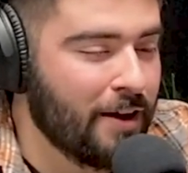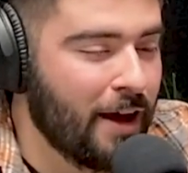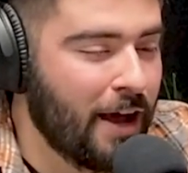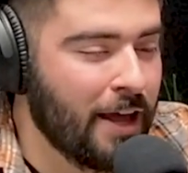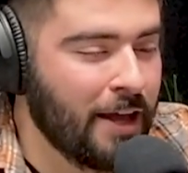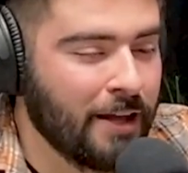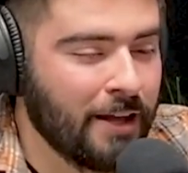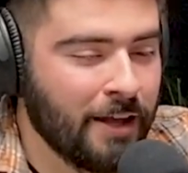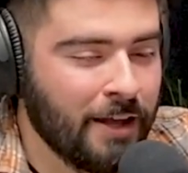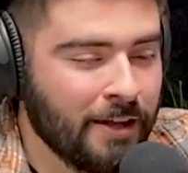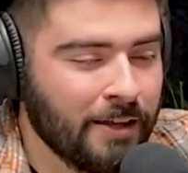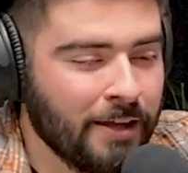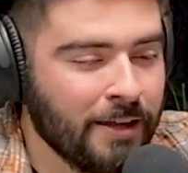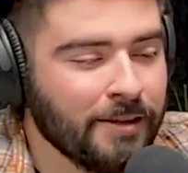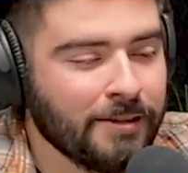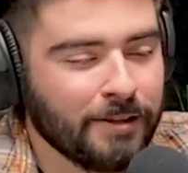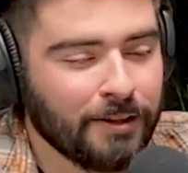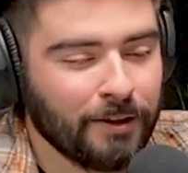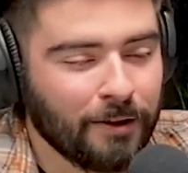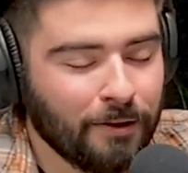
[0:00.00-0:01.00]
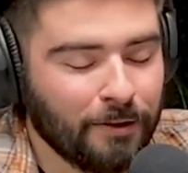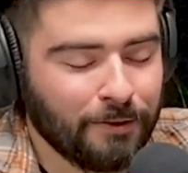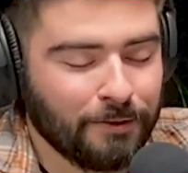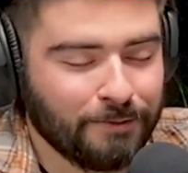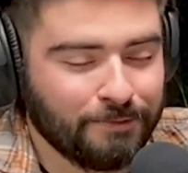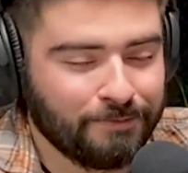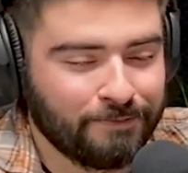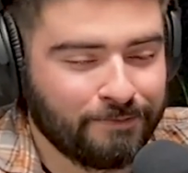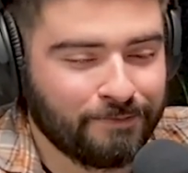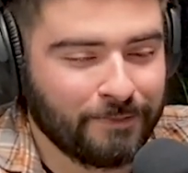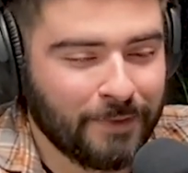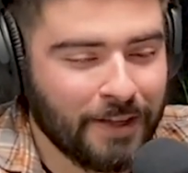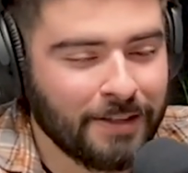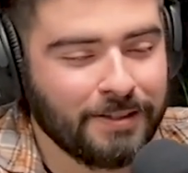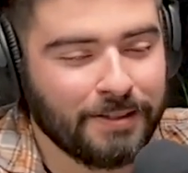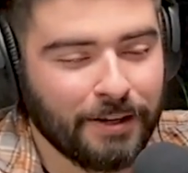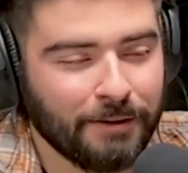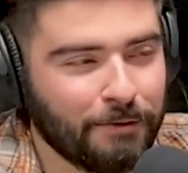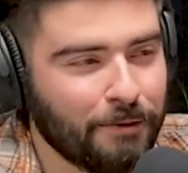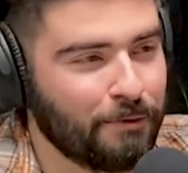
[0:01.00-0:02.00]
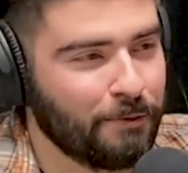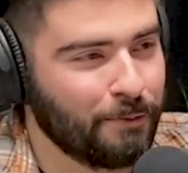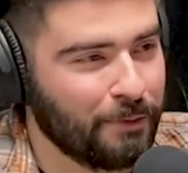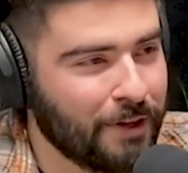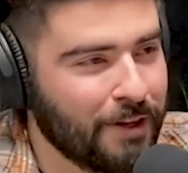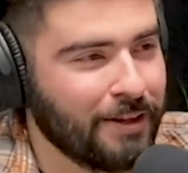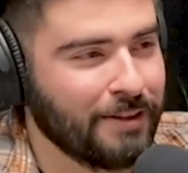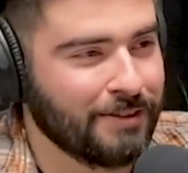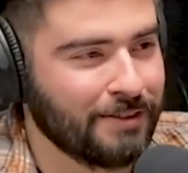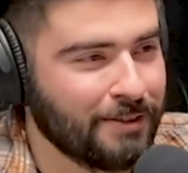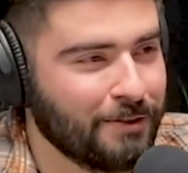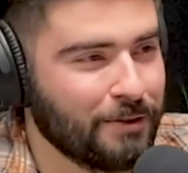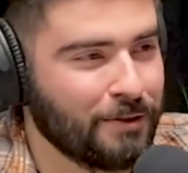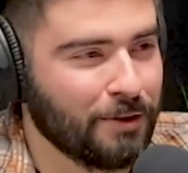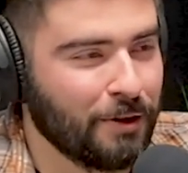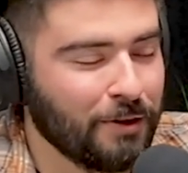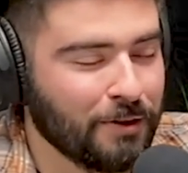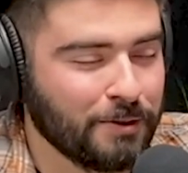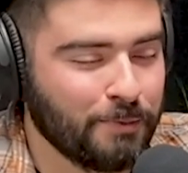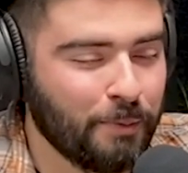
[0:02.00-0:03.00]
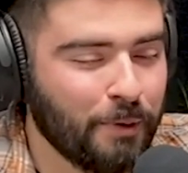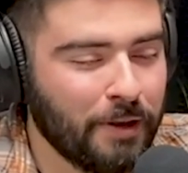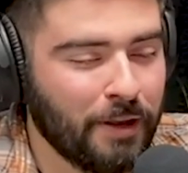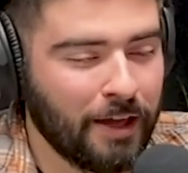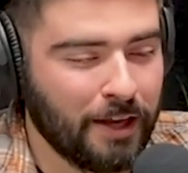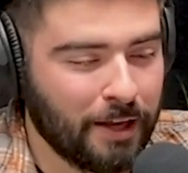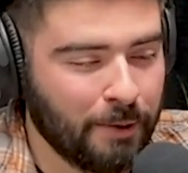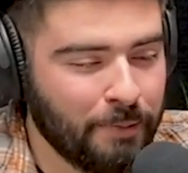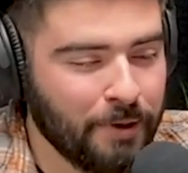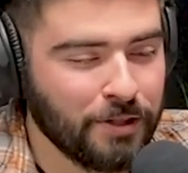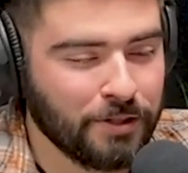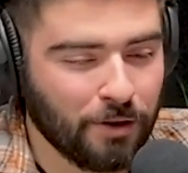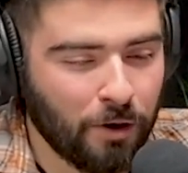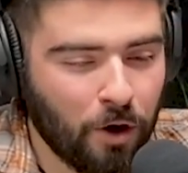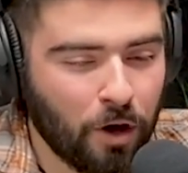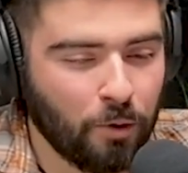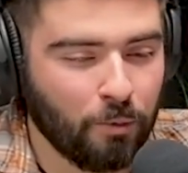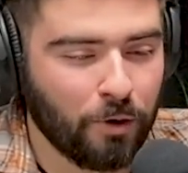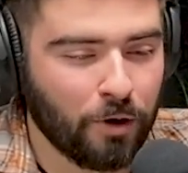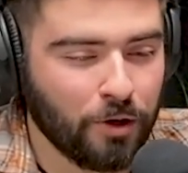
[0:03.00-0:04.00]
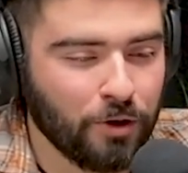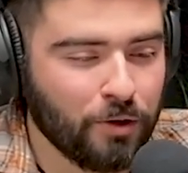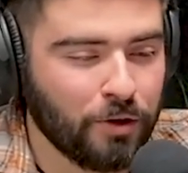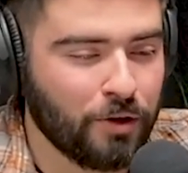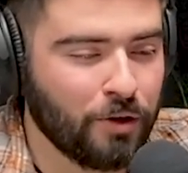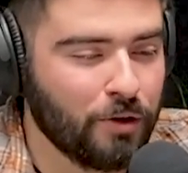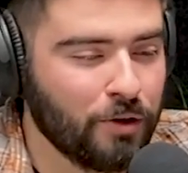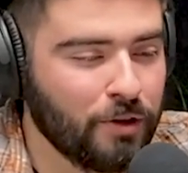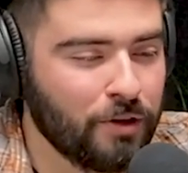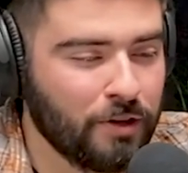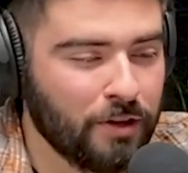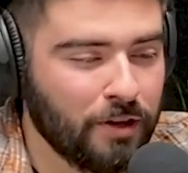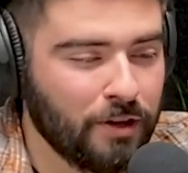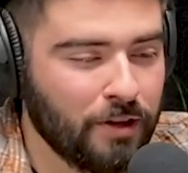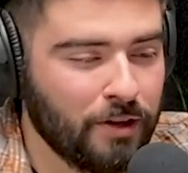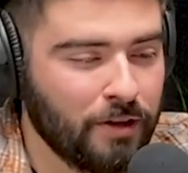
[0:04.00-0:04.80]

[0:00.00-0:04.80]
it is a little, it's different from kids to adults. But, like, a piece of hardware you could,